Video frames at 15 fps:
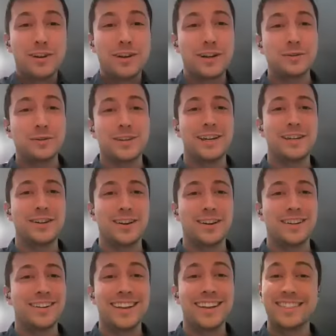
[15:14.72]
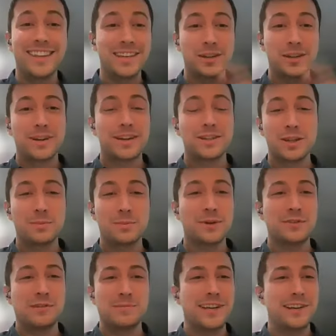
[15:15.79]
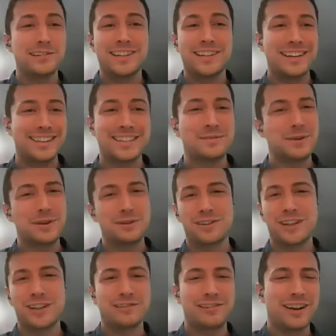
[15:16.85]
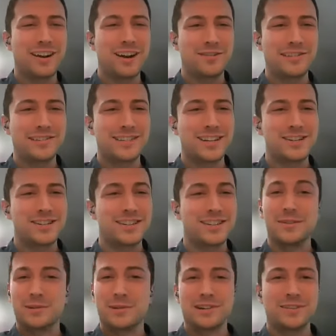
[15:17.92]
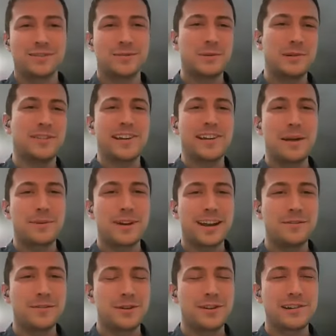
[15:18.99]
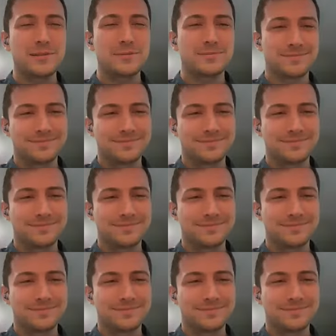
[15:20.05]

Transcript: great note to end on. And thank you again so much for being here today. This has been a really great conversation, and we're very happy to have you here.